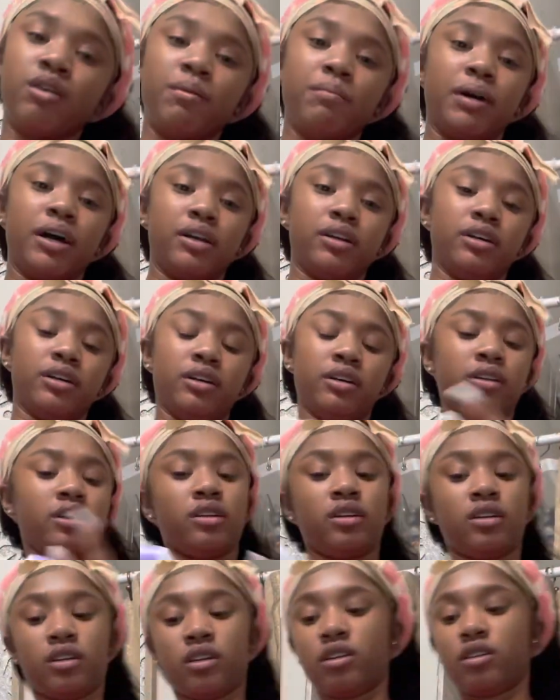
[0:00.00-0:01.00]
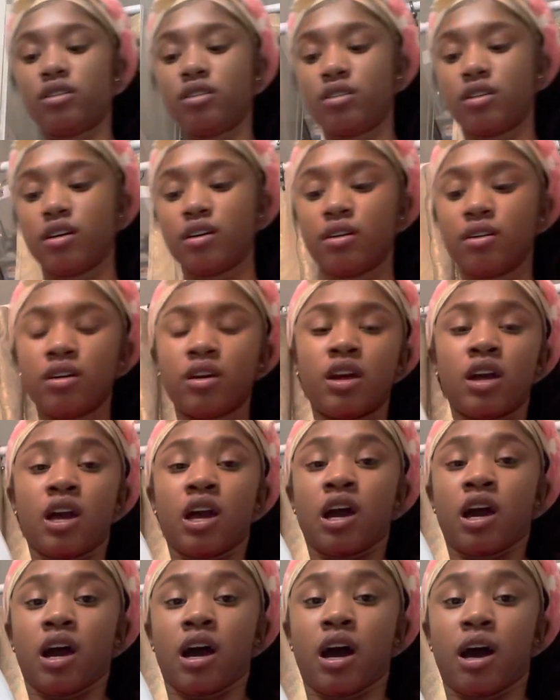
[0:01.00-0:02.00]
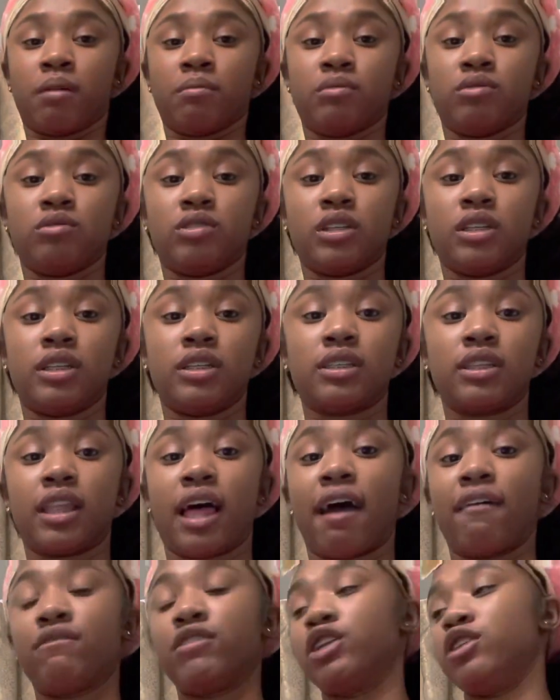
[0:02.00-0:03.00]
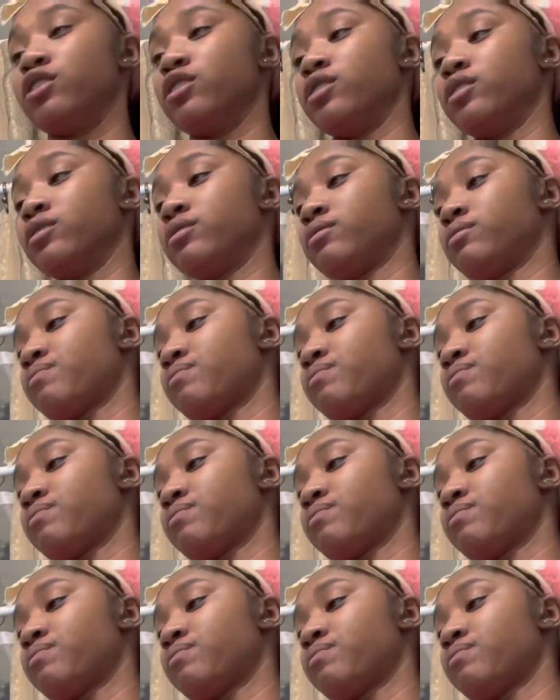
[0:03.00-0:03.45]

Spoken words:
I'm about to, you know, I'm using this lavender